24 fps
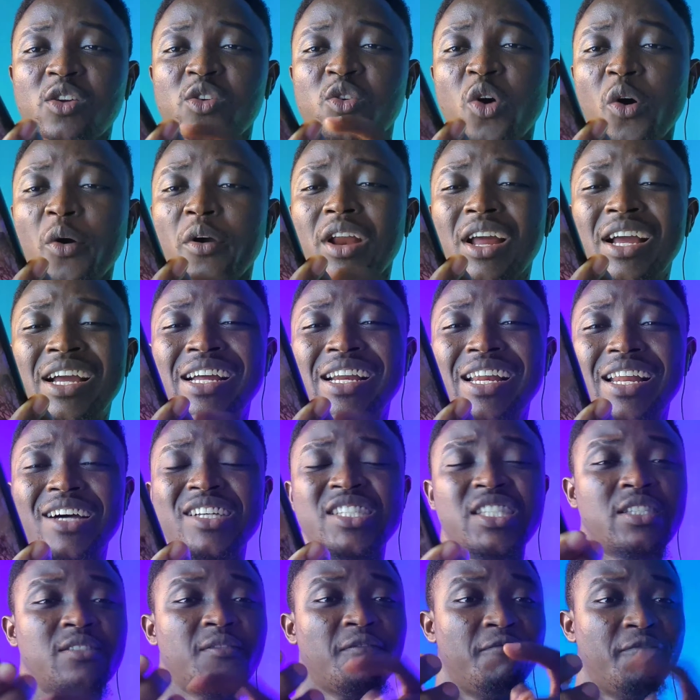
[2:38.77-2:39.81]
Gorilla
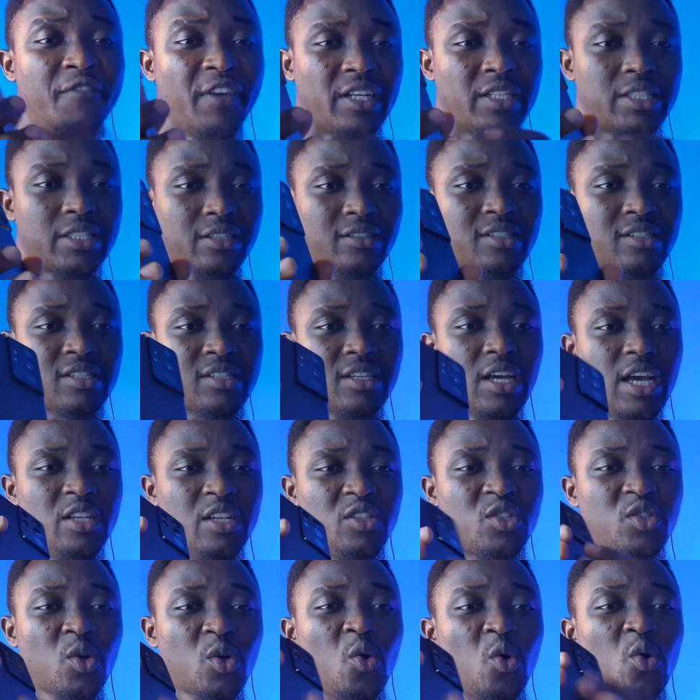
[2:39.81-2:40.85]
Glass Victus.
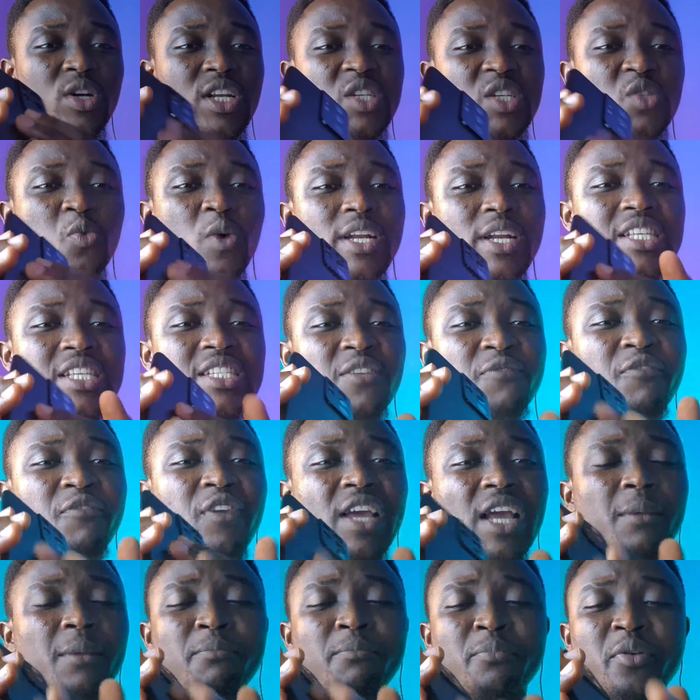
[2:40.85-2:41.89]
And so this one is
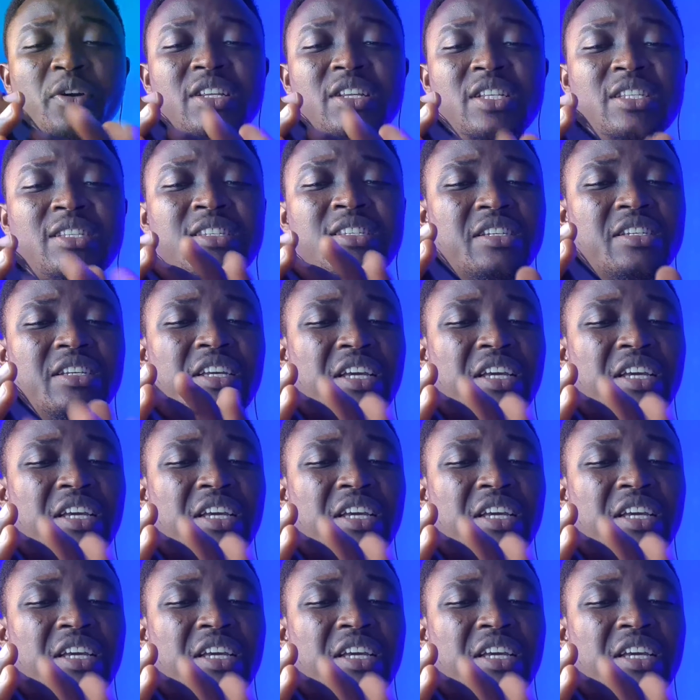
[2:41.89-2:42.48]
fingerprint